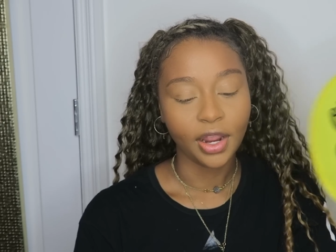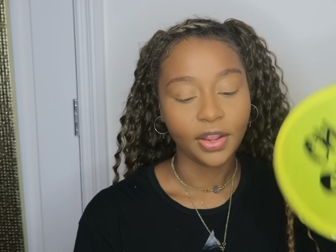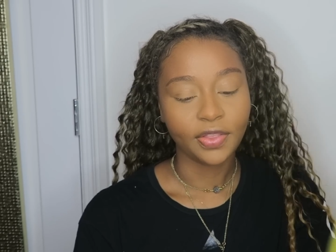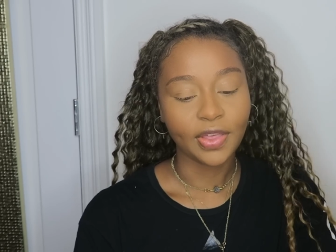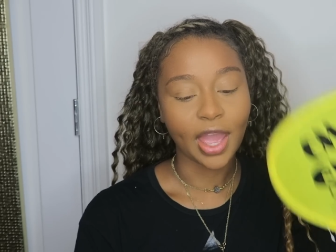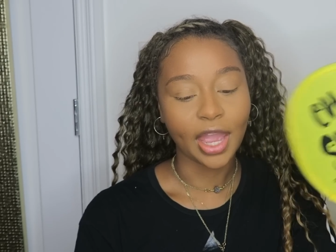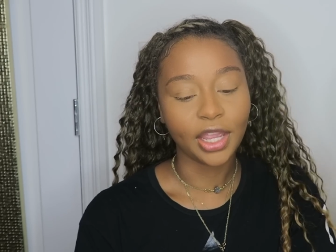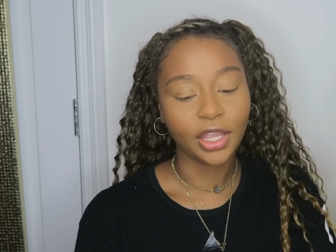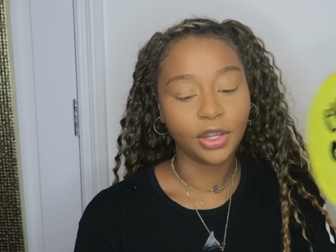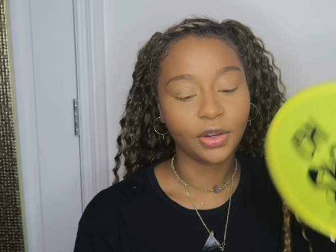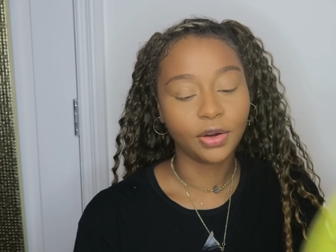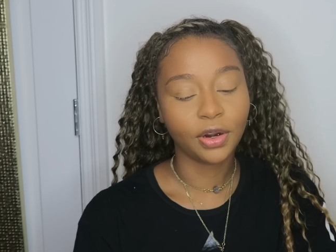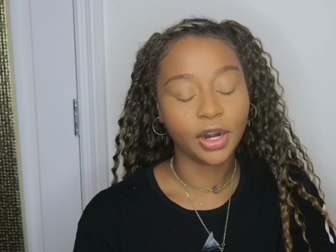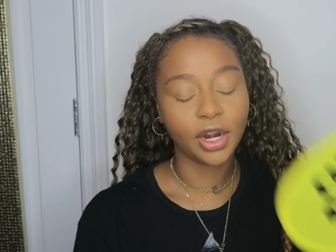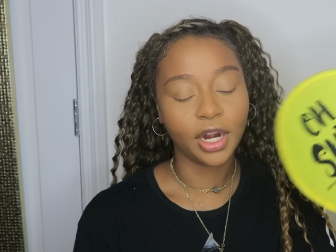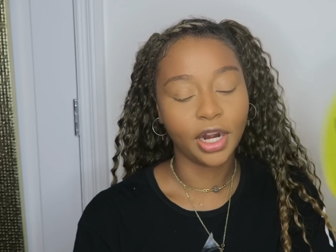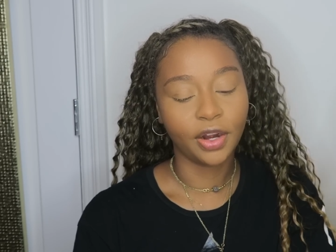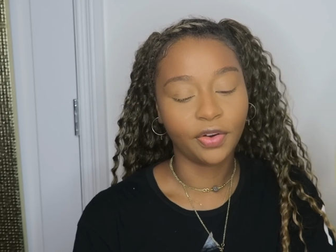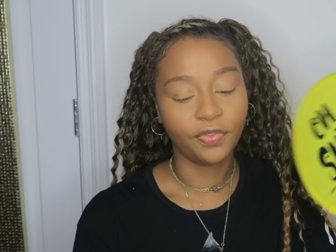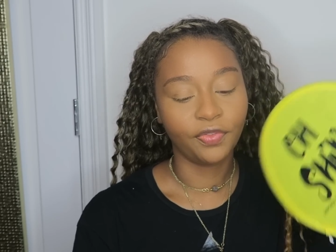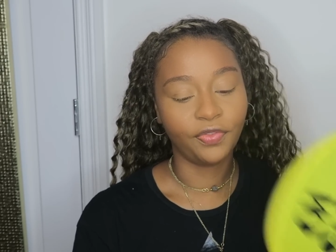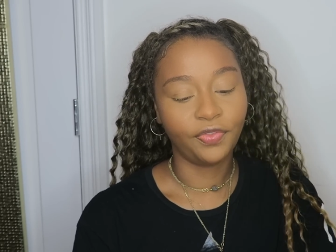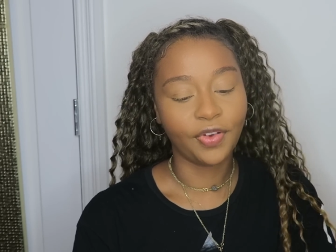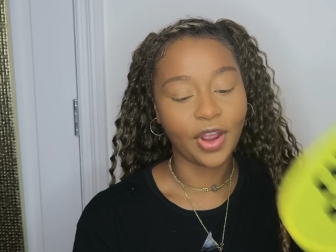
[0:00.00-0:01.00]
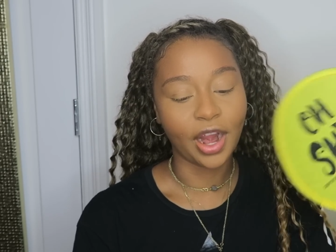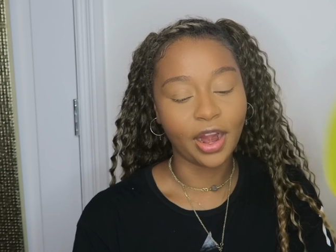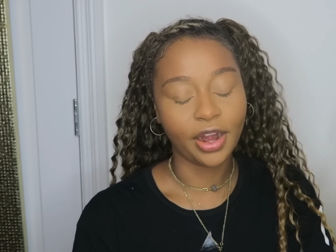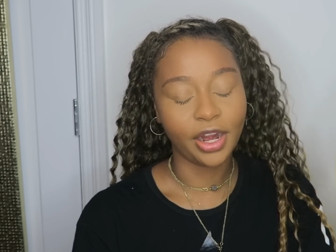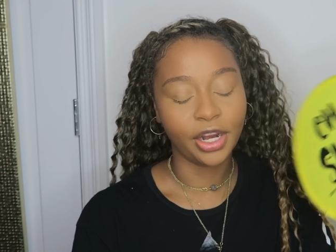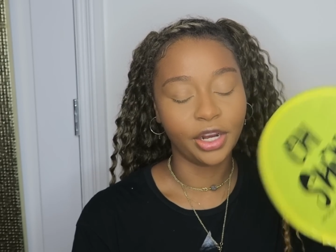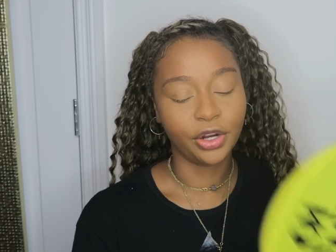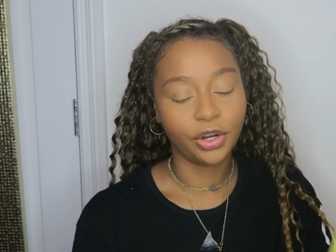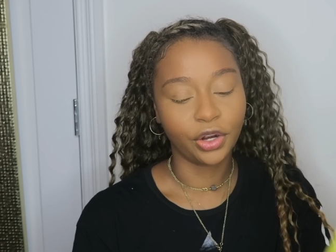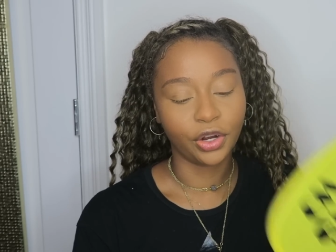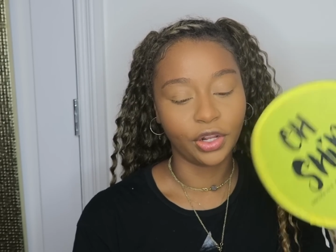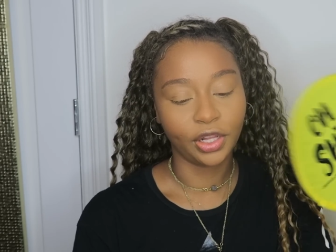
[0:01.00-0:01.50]
That you're a
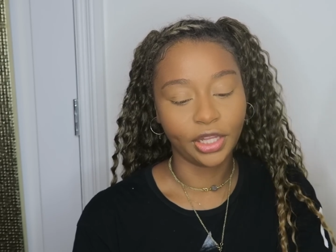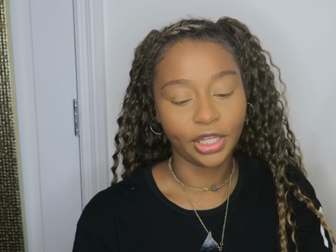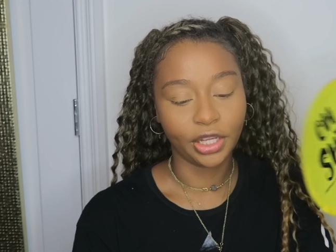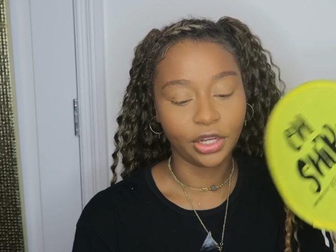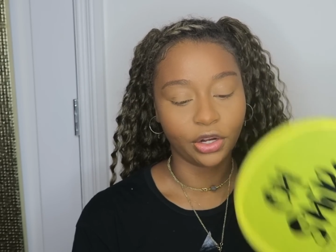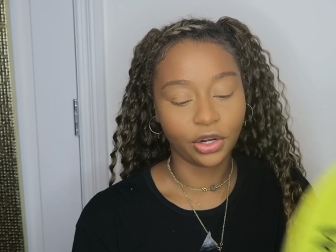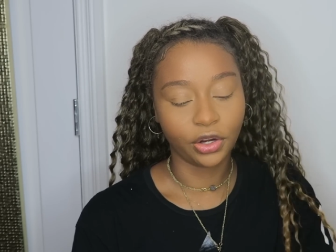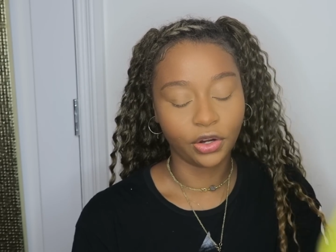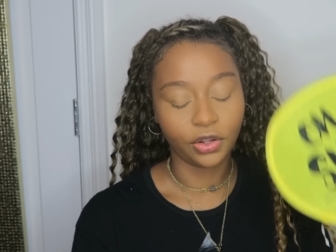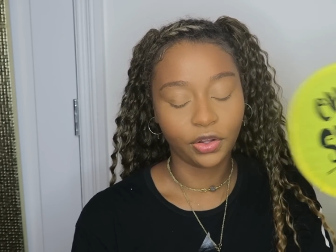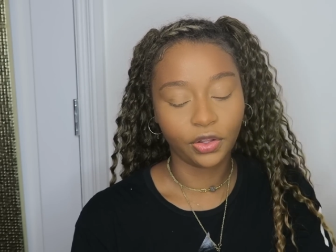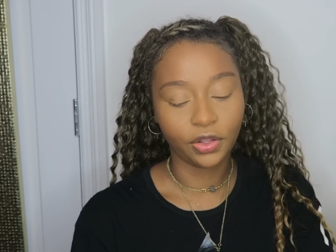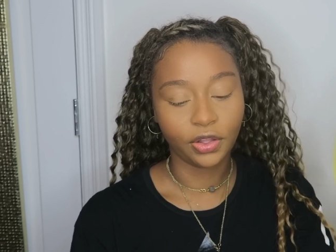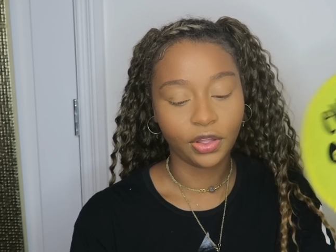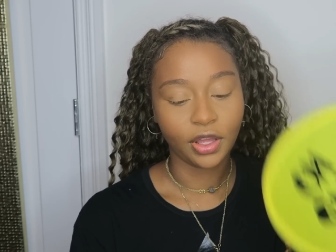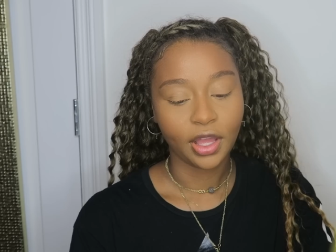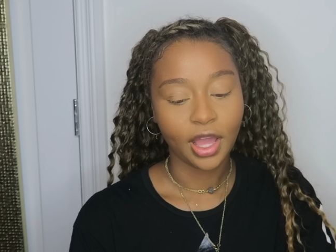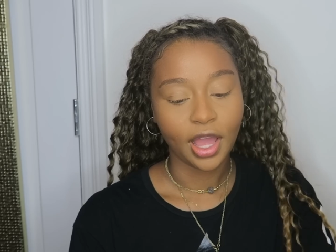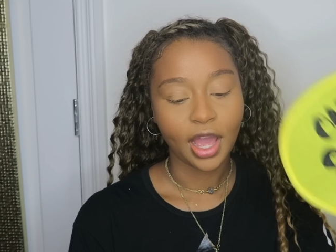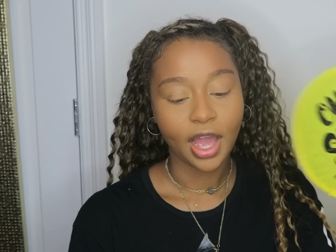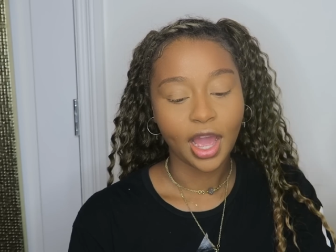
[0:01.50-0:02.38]
very girly girl.